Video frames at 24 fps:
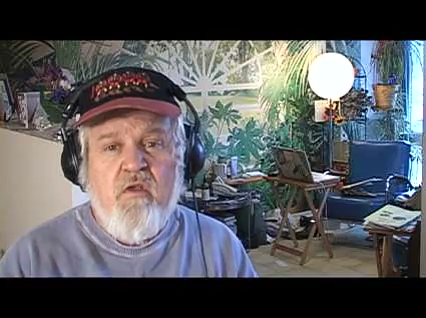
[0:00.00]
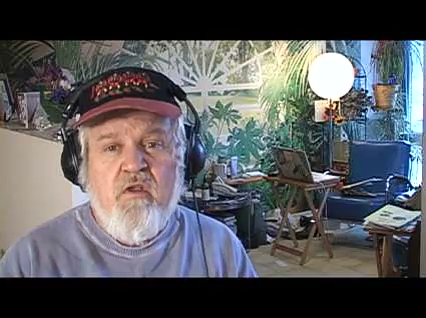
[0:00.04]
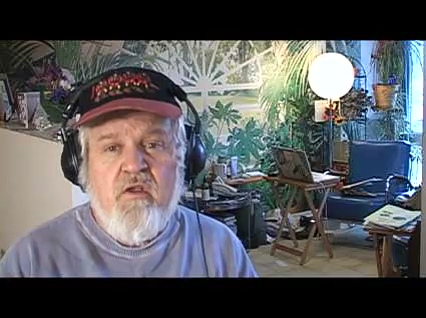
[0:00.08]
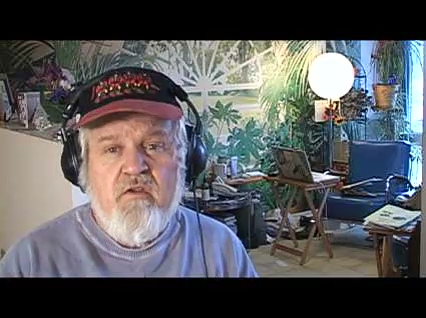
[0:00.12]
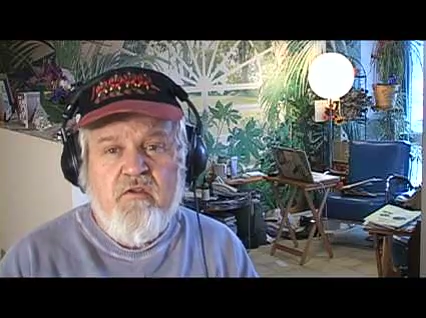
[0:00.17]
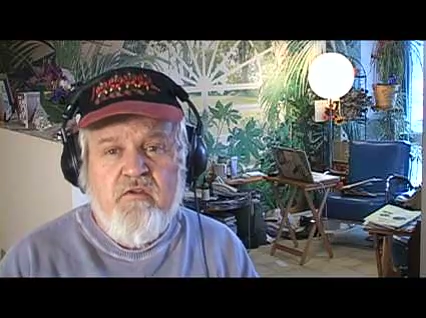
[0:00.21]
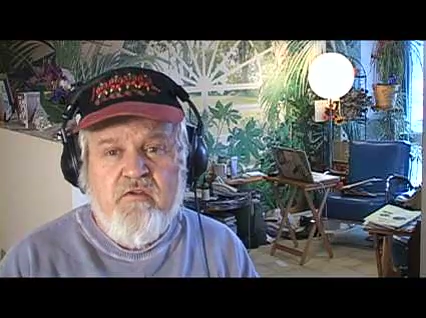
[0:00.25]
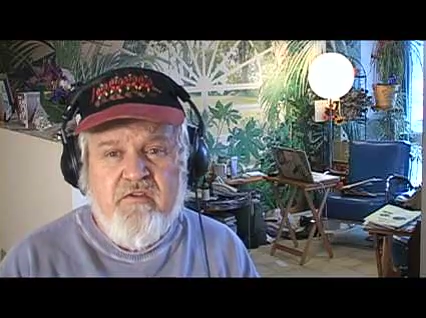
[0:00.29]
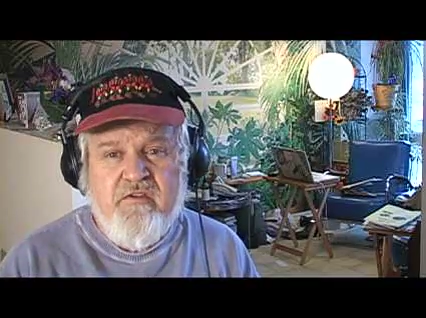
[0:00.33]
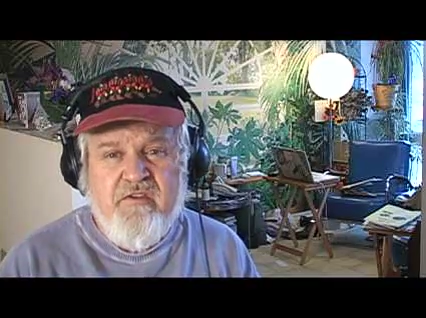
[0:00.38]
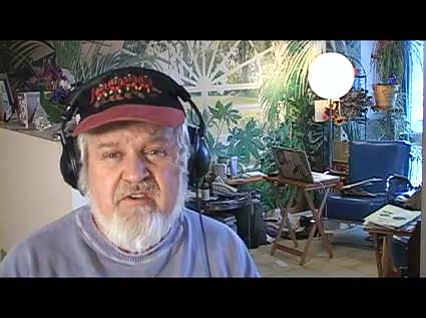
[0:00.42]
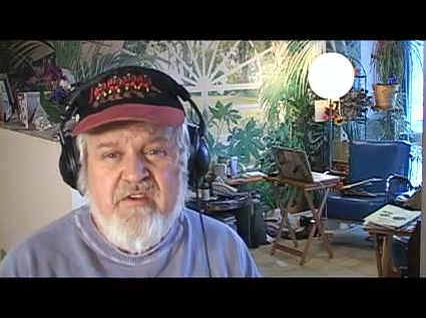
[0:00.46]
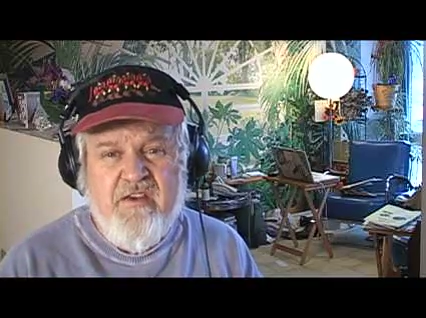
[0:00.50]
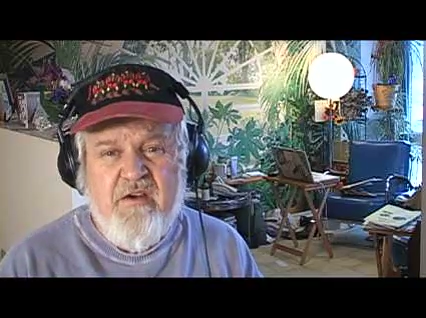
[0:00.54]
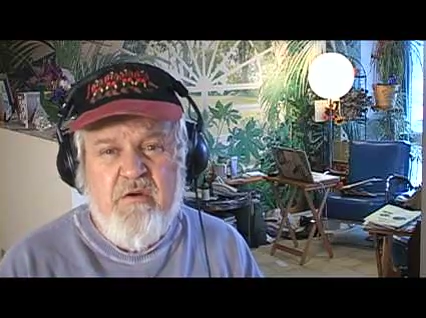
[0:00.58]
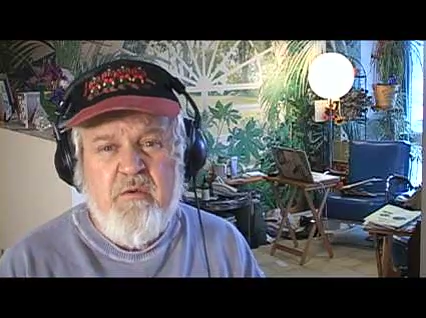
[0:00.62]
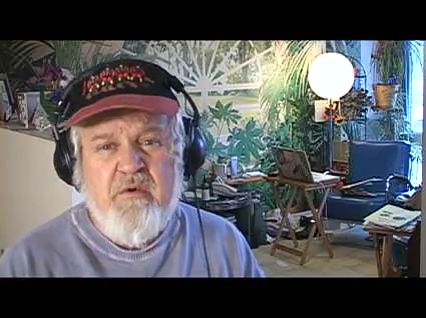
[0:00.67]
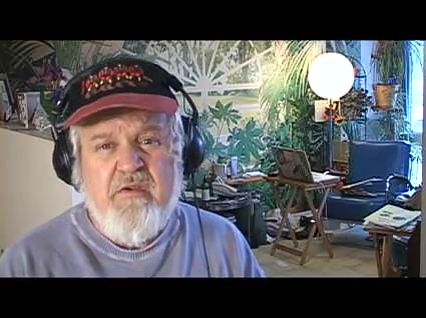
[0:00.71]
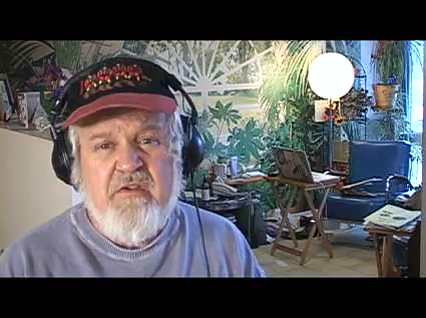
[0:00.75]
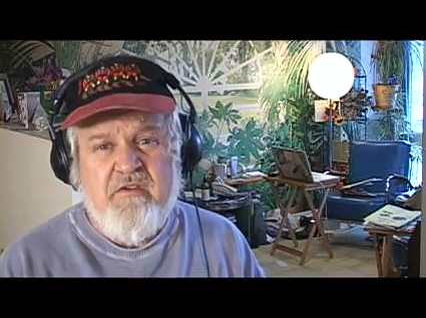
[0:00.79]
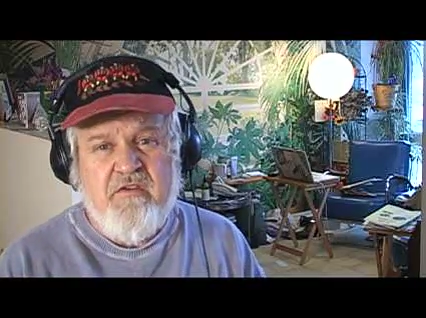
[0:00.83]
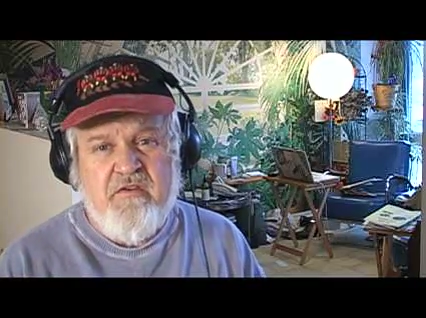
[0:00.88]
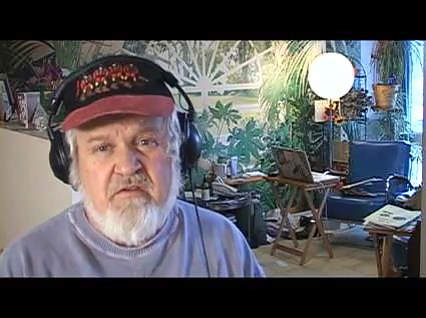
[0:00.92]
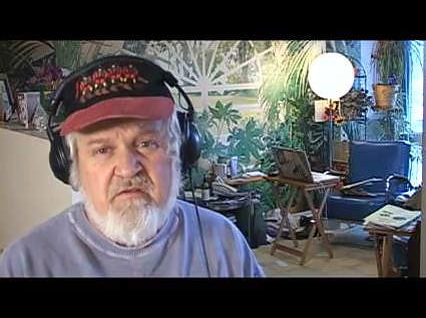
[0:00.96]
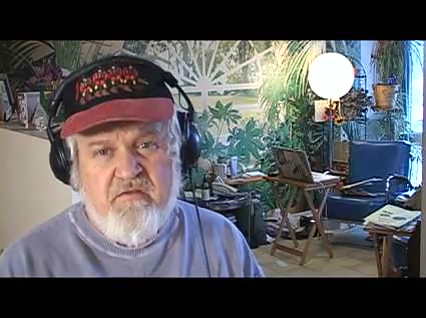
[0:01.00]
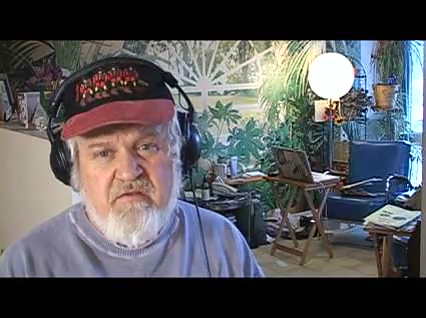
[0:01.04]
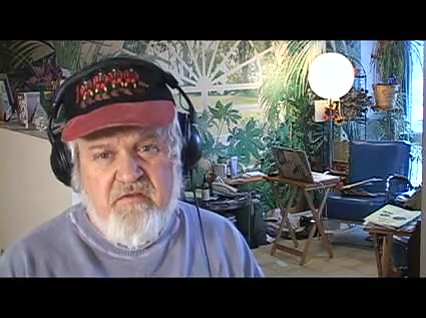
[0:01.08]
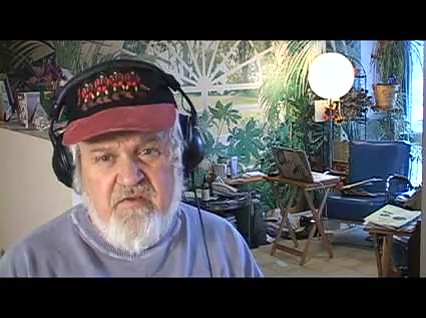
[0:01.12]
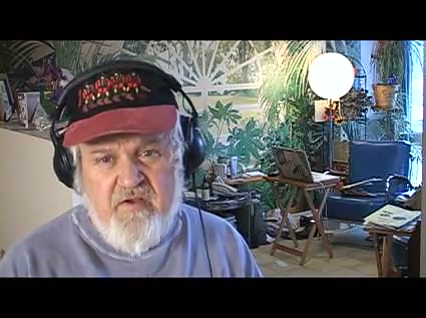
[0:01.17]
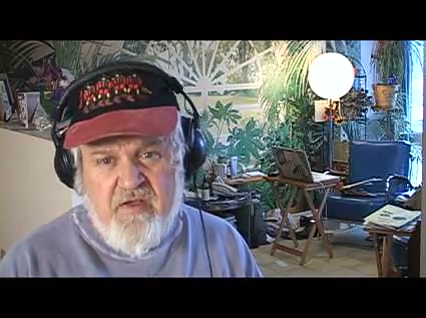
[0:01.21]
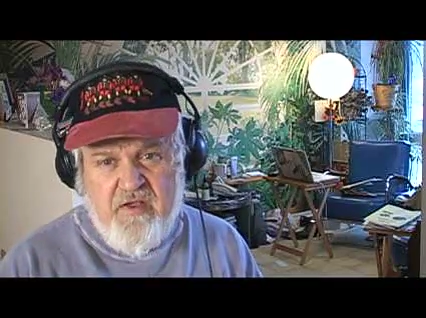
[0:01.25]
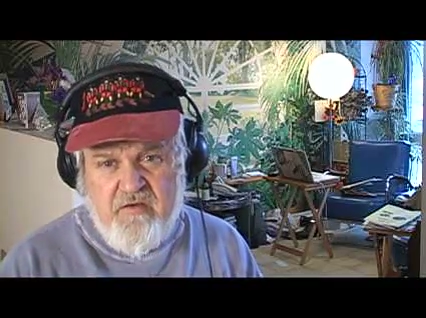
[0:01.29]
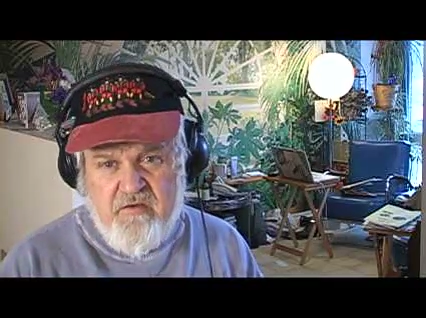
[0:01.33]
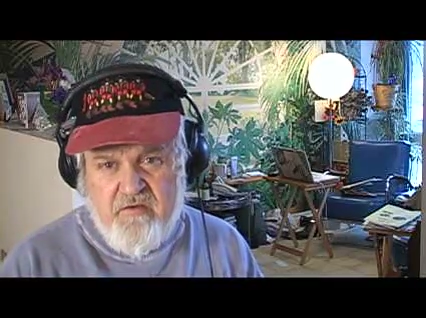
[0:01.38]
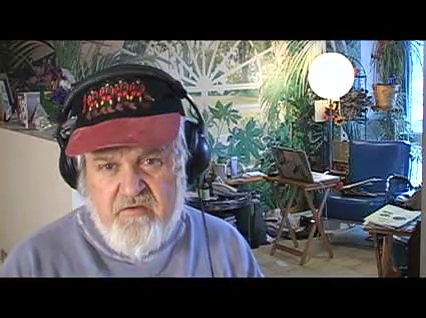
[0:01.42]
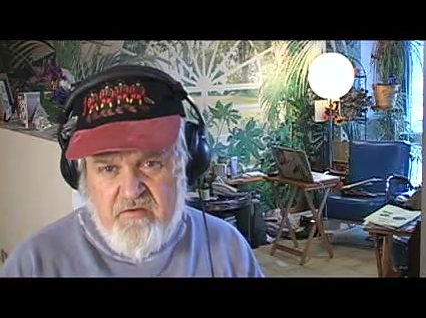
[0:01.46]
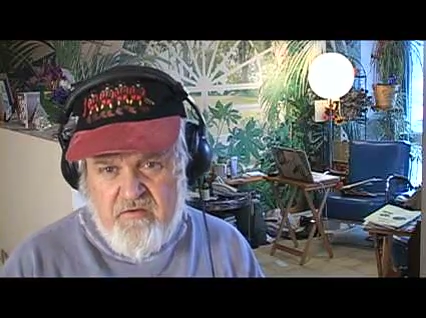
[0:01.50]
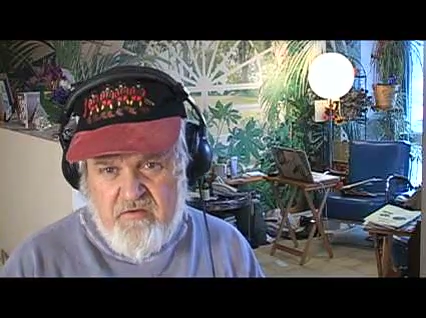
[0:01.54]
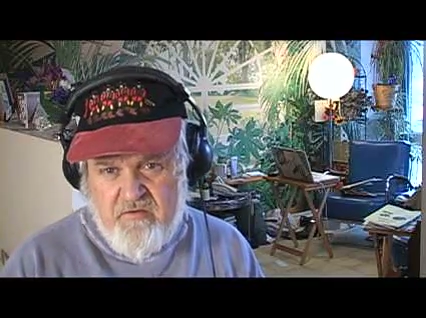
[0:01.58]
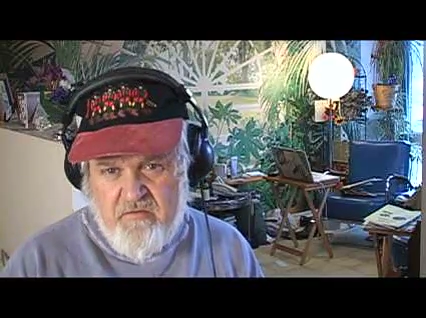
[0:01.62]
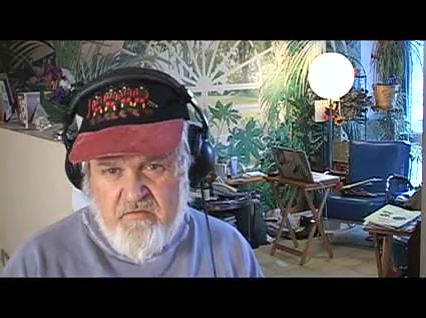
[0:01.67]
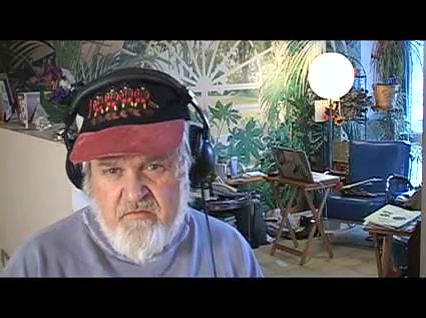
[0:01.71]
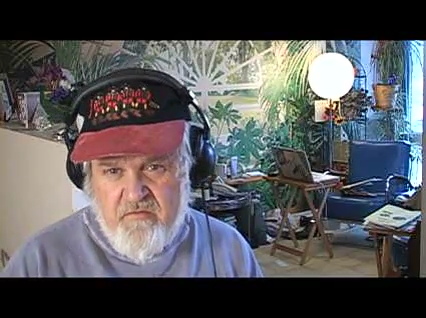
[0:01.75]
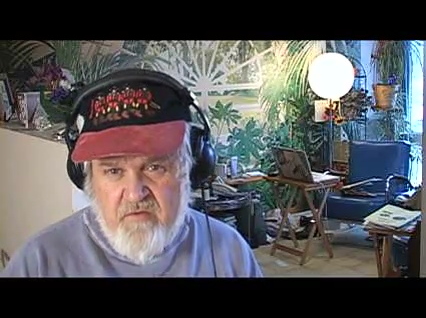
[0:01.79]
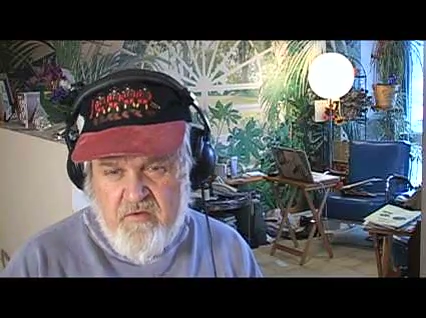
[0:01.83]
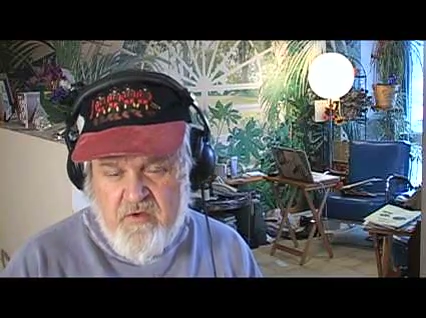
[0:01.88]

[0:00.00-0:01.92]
series of events,